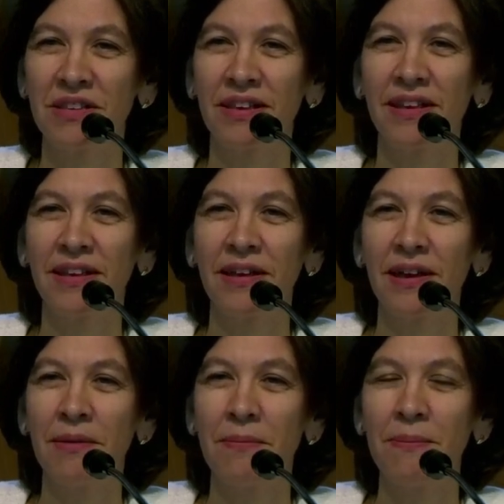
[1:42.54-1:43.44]
Comes back
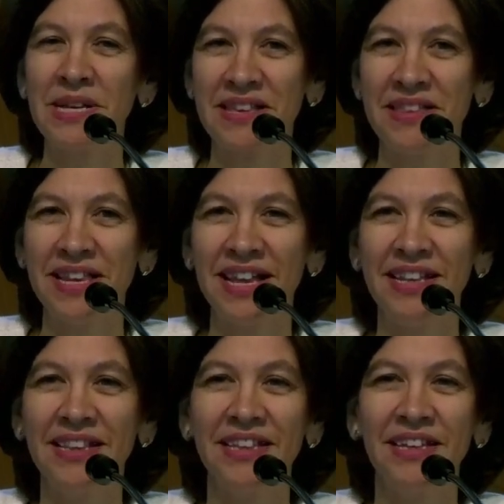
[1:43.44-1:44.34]
to some years
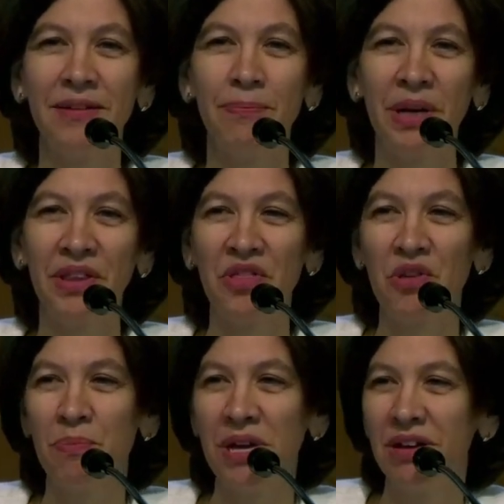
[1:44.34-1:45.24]
before,
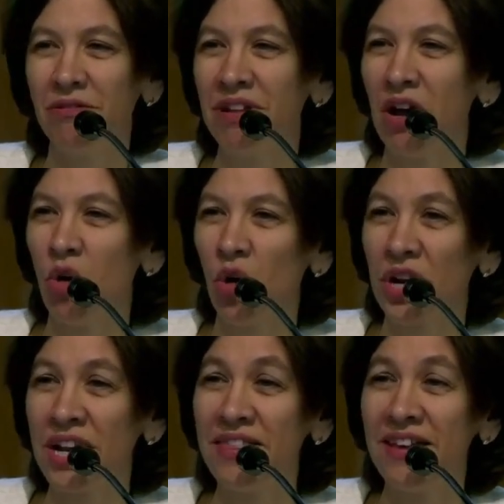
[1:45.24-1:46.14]

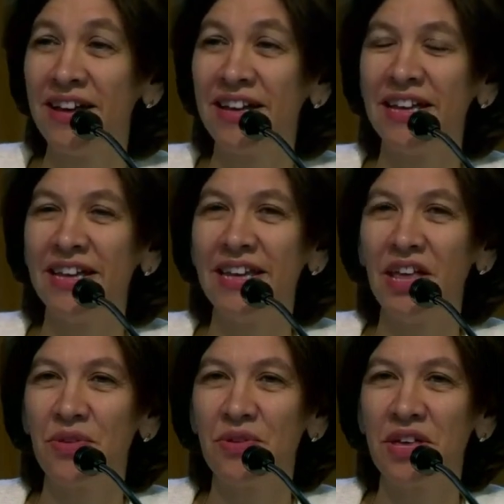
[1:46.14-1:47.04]
and I
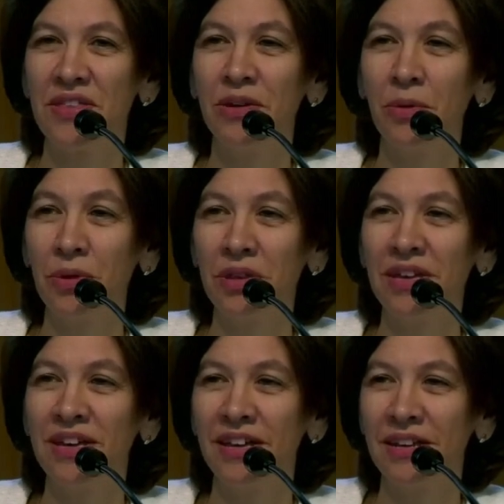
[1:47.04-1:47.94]
took part of
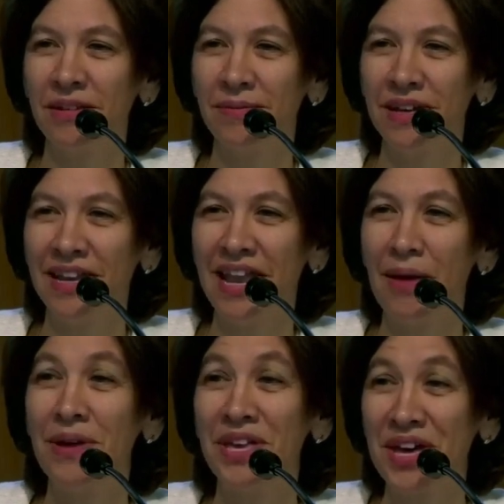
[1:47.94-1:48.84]

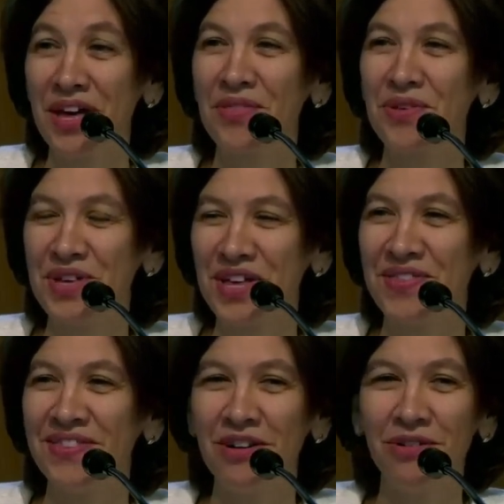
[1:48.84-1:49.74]
some
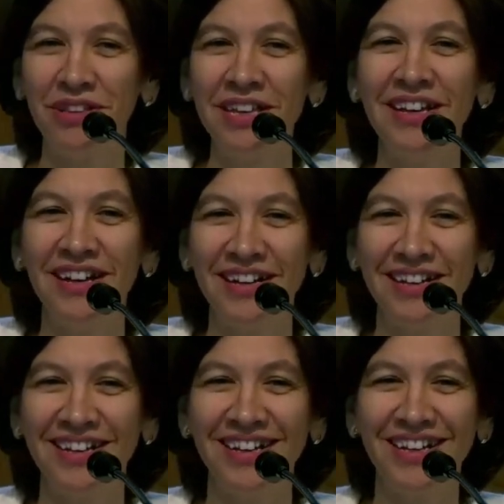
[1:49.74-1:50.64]
seminars
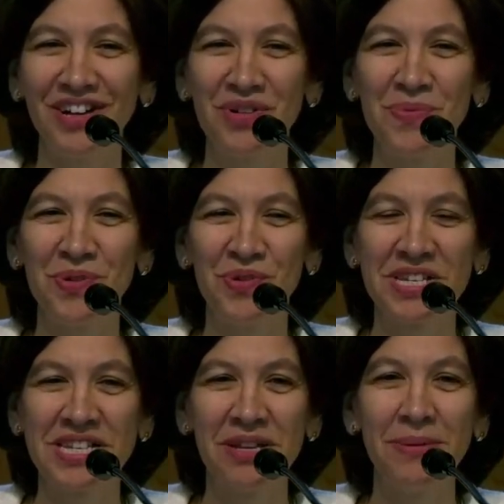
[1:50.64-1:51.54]
in Göttingen,